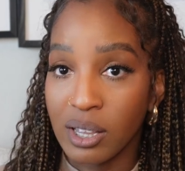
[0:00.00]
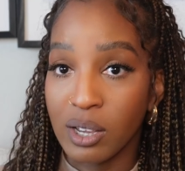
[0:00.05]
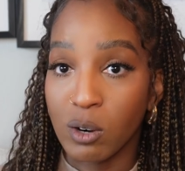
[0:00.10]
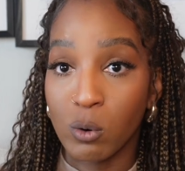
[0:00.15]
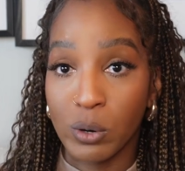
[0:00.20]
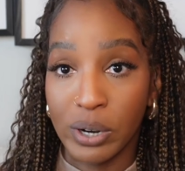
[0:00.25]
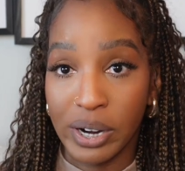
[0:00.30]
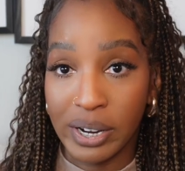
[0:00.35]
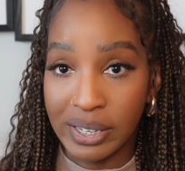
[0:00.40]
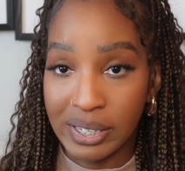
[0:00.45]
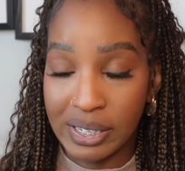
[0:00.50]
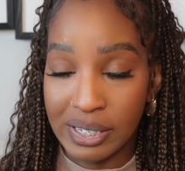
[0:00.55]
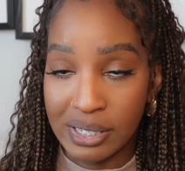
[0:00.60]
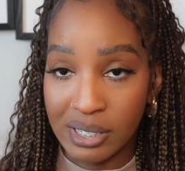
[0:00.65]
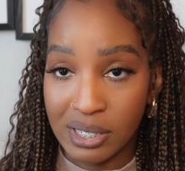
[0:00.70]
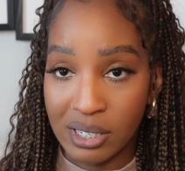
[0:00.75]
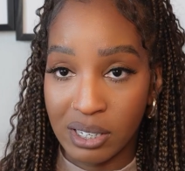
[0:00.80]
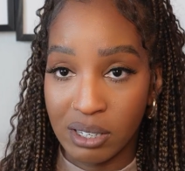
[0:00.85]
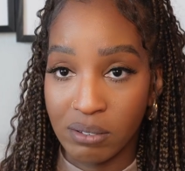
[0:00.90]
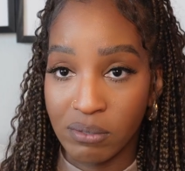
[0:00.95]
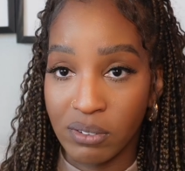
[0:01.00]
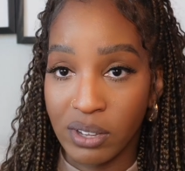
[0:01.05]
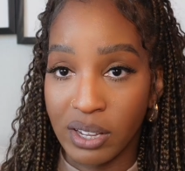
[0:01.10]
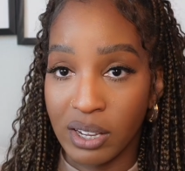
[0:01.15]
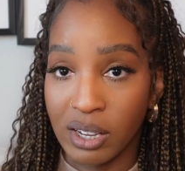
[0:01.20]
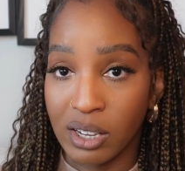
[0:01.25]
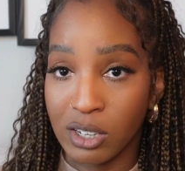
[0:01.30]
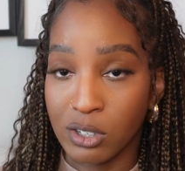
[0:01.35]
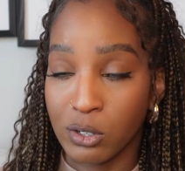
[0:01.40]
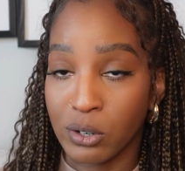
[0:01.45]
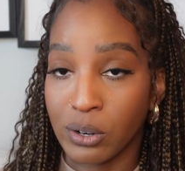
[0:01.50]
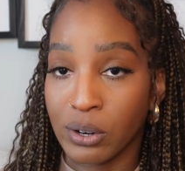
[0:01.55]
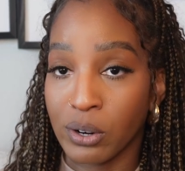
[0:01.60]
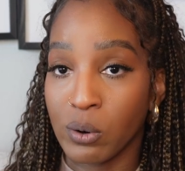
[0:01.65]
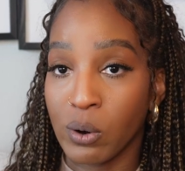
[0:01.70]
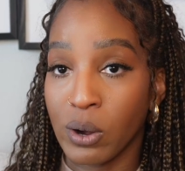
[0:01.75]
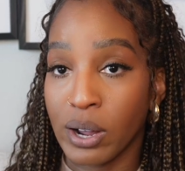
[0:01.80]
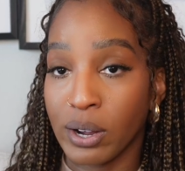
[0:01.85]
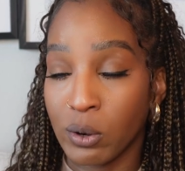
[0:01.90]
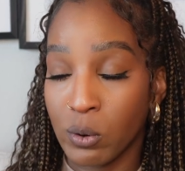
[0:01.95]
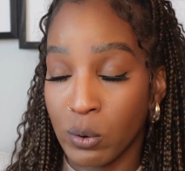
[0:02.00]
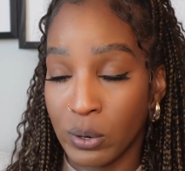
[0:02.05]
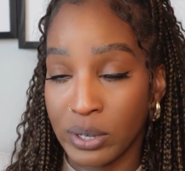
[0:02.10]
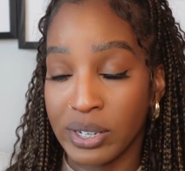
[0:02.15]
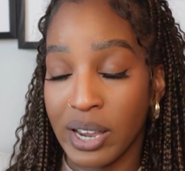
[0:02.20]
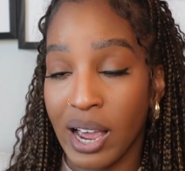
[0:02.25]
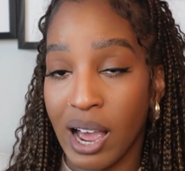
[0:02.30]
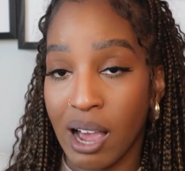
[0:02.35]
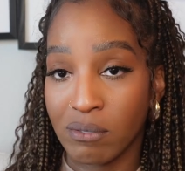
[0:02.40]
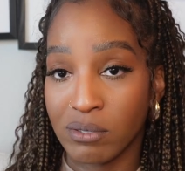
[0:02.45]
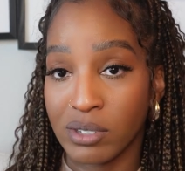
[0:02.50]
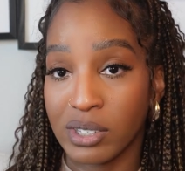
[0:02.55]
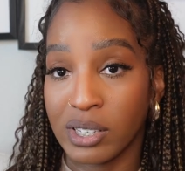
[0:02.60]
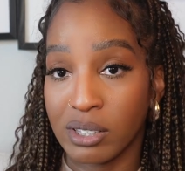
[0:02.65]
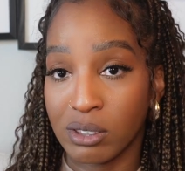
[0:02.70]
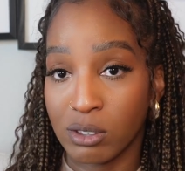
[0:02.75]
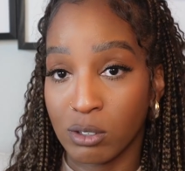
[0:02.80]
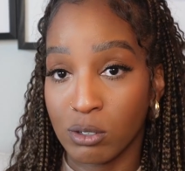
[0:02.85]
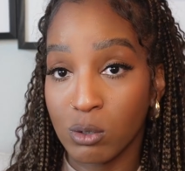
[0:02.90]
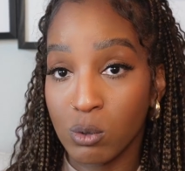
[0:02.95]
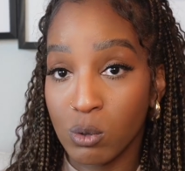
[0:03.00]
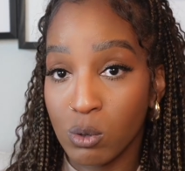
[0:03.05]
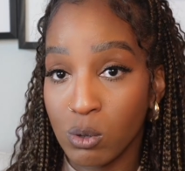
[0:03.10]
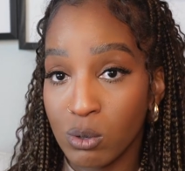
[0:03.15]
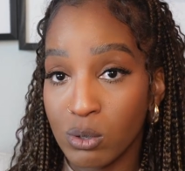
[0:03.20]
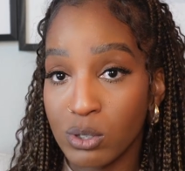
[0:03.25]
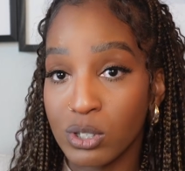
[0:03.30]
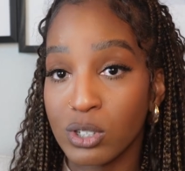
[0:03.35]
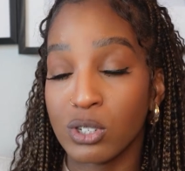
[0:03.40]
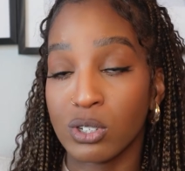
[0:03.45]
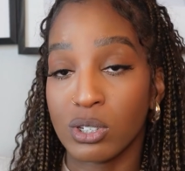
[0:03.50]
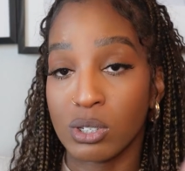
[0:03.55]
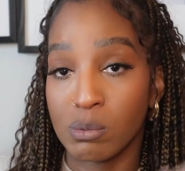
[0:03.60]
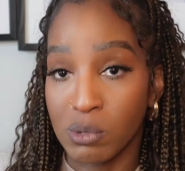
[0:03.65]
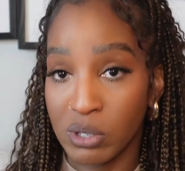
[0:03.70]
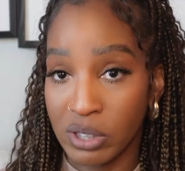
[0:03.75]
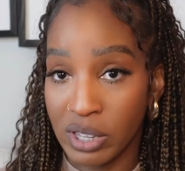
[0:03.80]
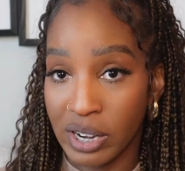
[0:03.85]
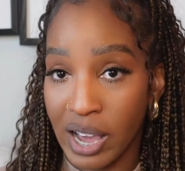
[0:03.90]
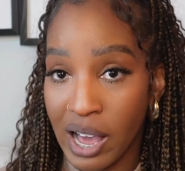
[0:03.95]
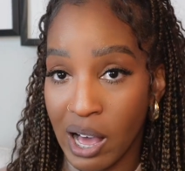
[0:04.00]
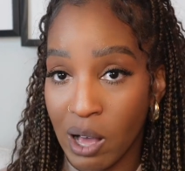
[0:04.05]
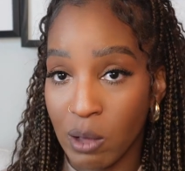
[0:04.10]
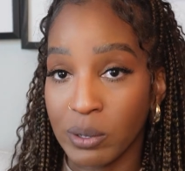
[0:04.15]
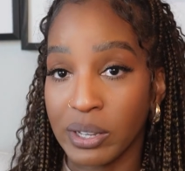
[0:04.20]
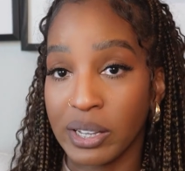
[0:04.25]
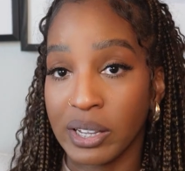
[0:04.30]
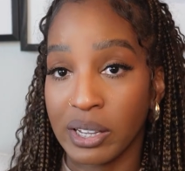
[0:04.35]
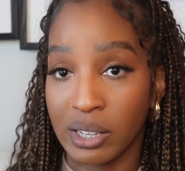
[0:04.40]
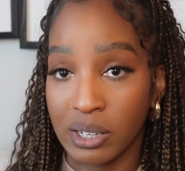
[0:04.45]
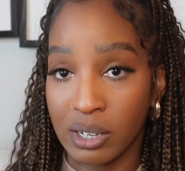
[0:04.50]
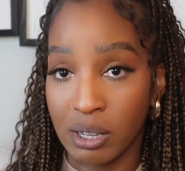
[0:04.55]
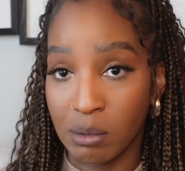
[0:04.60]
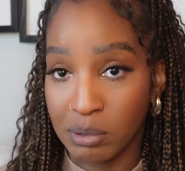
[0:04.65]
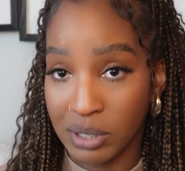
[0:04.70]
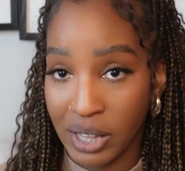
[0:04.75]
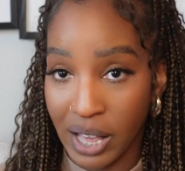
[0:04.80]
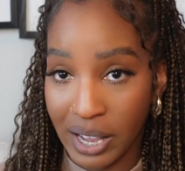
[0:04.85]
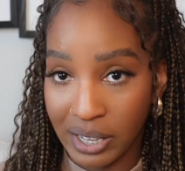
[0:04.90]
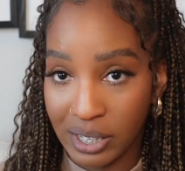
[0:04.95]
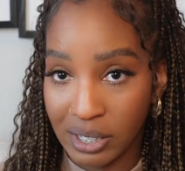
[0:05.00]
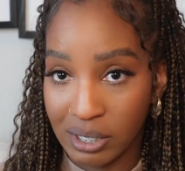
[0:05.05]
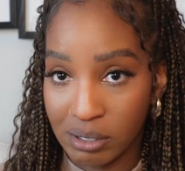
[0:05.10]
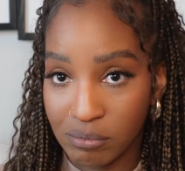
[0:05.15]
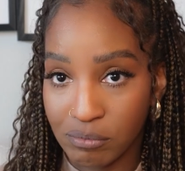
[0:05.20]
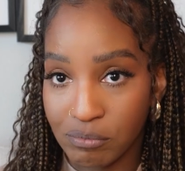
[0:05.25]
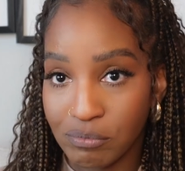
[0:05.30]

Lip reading: or adhesive, and you're going to have to get the tools to smooth it out and apply it.